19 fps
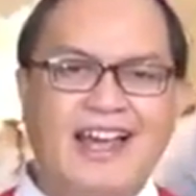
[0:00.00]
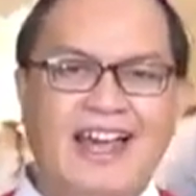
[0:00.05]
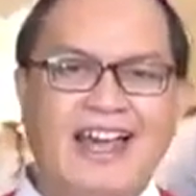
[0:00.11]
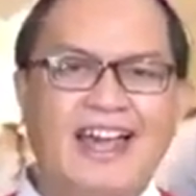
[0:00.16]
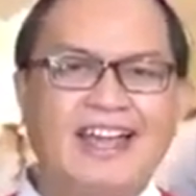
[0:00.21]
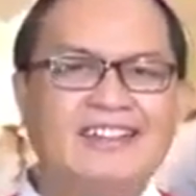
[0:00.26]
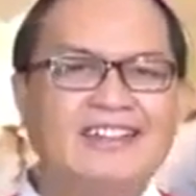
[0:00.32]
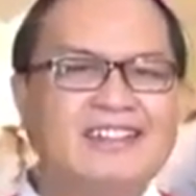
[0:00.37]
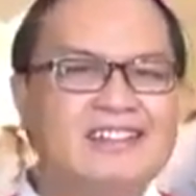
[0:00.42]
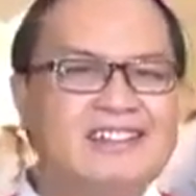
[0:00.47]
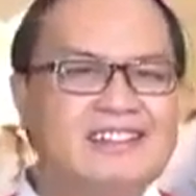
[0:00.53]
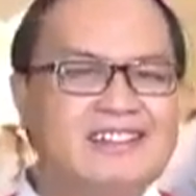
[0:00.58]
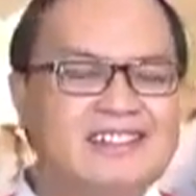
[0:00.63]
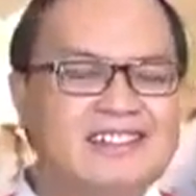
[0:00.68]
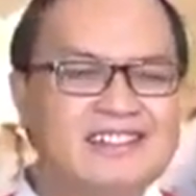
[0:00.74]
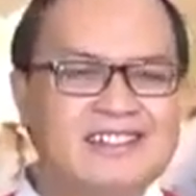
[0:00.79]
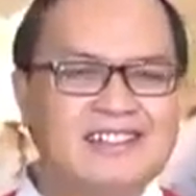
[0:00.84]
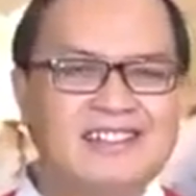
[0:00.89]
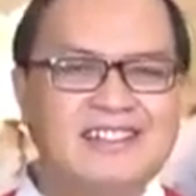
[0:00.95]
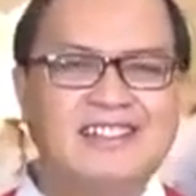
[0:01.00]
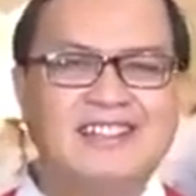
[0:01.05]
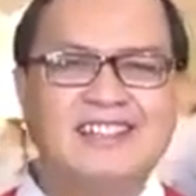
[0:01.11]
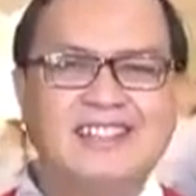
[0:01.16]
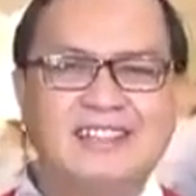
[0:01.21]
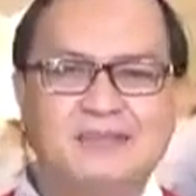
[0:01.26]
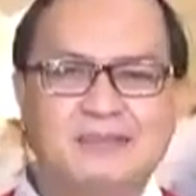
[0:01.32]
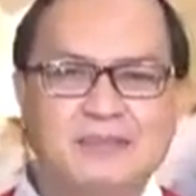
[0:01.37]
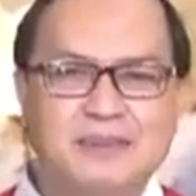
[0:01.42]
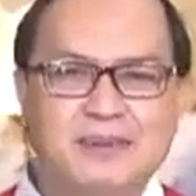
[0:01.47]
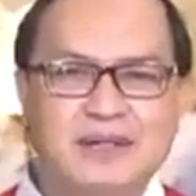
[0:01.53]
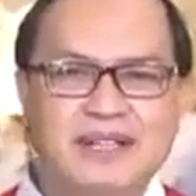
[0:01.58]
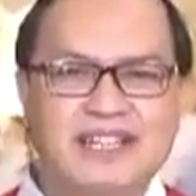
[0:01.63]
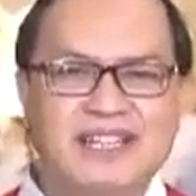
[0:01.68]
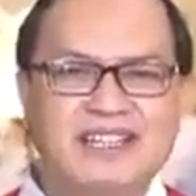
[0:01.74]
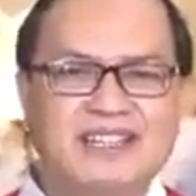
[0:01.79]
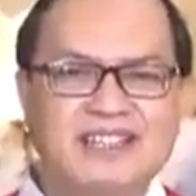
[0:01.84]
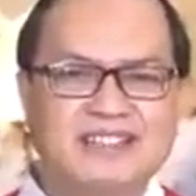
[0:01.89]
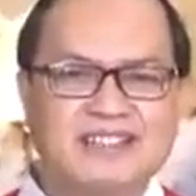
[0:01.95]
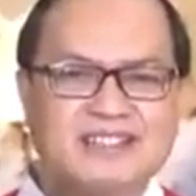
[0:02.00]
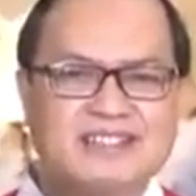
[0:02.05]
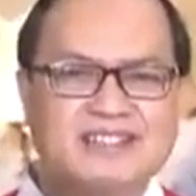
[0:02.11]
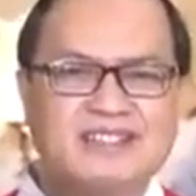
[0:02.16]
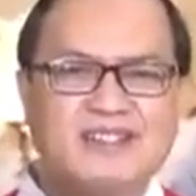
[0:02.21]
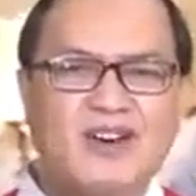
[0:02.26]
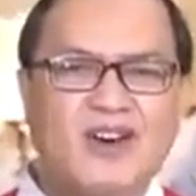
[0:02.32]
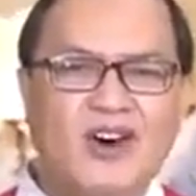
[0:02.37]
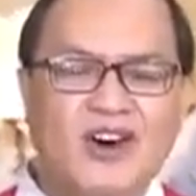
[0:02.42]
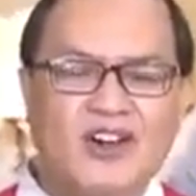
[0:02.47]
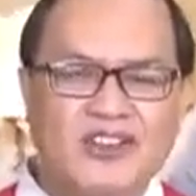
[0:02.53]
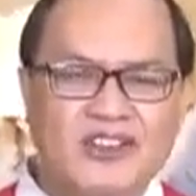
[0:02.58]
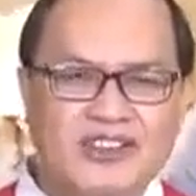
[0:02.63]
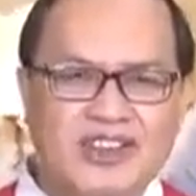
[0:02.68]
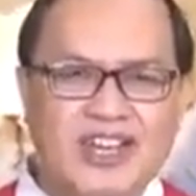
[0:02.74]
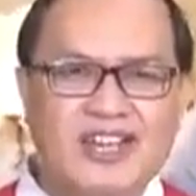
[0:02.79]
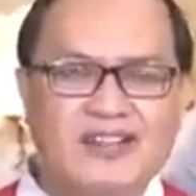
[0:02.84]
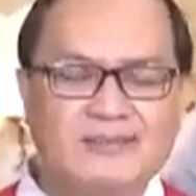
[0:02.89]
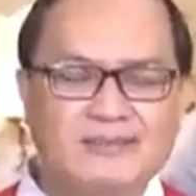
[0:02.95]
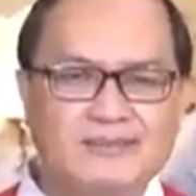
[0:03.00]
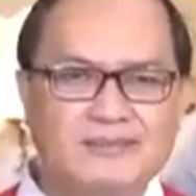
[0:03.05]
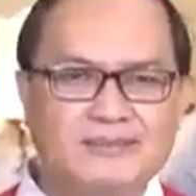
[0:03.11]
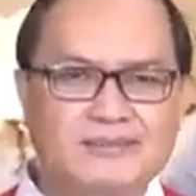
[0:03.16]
And he breathed on them.